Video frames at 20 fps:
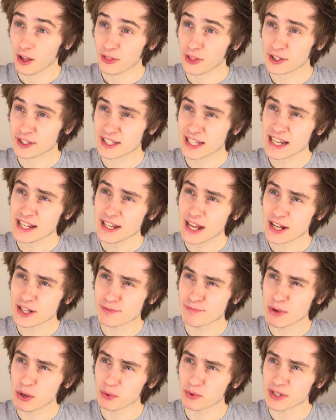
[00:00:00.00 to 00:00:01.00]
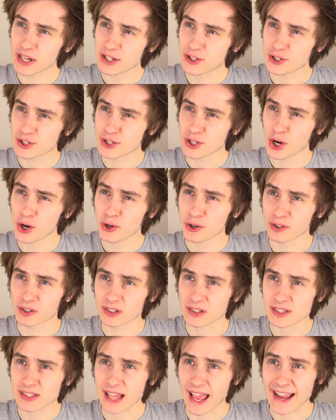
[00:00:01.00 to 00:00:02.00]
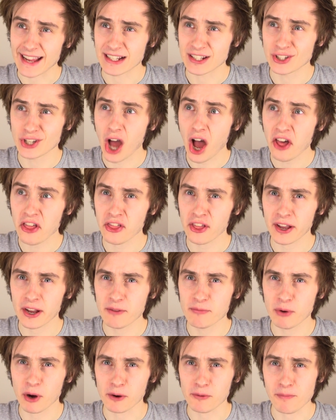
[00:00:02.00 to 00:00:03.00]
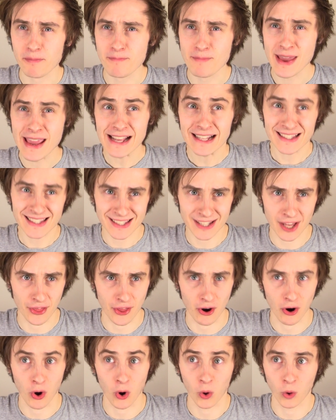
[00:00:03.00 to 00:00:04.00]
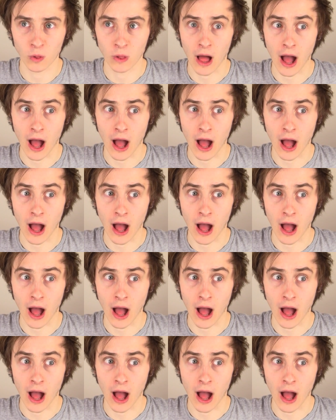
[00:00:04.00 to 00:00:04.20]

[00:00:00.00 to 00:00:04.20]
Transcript: The Teenage Mutant Ninja Turtles ate nothing but pizza their whole